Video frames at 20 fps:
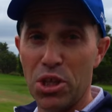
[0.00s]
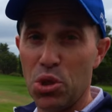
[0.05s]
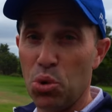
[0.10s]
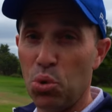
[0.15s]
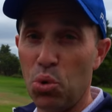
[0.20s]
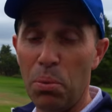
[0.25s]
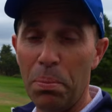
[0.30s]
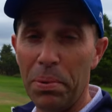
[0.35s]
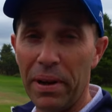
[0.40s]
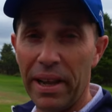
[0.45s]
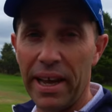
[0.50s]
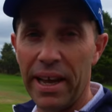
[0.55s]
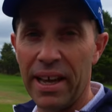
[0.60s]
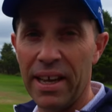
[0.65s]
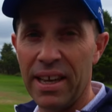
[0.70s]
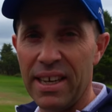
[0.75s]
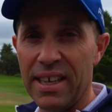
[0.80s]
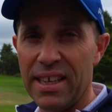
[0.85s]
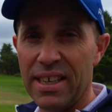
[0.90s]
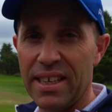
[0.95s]
a tour
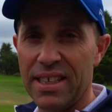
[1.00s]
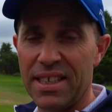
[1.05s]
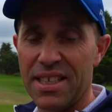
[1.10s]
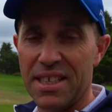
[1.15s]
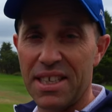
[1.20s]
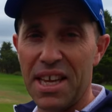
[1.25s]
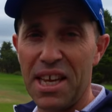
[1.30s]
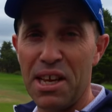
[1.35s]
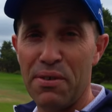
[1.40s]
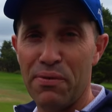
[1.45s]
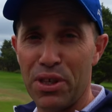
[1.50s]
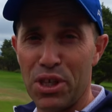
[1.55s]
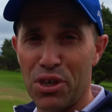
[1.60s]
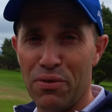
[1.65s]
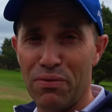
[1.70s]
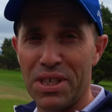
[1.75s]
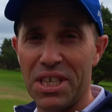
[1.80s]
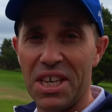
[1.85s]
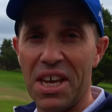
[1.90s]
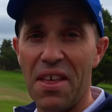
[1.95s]
player. Steve is
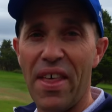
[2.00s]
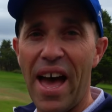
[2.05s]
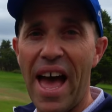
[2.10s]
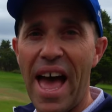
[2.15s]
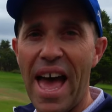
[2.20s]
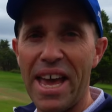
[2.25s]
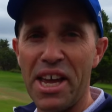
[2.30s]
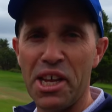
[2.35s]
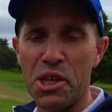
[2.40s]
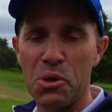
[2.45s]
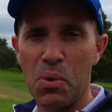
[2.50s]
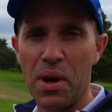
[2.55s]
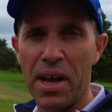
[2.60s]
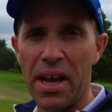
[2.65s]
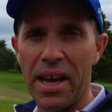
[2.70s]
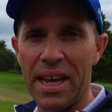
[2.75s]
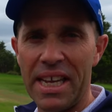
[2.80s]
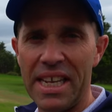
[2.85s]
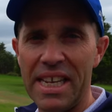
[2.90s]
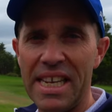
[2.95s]
obviously at that age
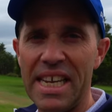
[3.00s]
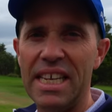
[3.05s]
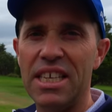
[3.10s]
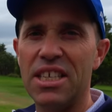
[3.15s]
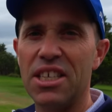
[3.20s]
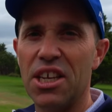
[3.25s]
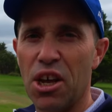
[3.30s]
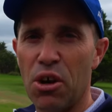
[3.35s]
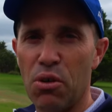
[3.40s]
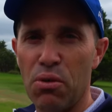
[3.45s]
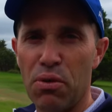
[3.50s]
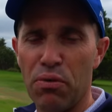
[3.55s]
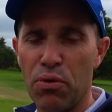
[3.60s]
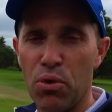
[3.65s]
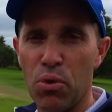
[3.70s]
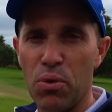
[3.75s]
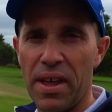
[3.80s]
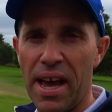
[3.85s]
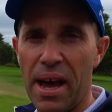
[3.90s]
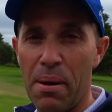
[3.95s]
where he needs to go
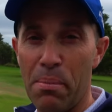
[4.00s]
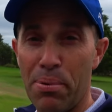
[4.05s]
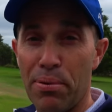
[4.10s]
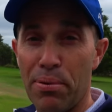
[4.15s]
through that